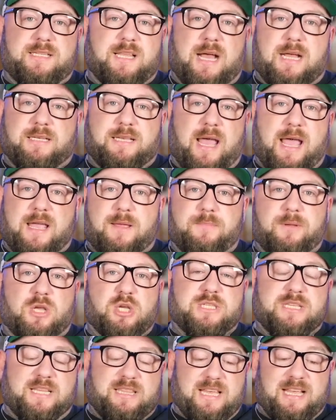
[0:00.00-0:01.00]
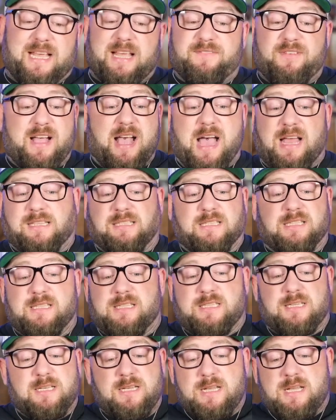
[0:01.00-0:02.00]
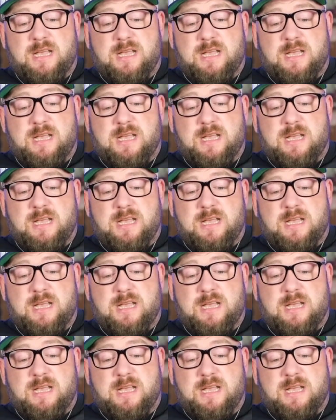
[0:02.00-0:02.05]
that day, because I think if I hadn't,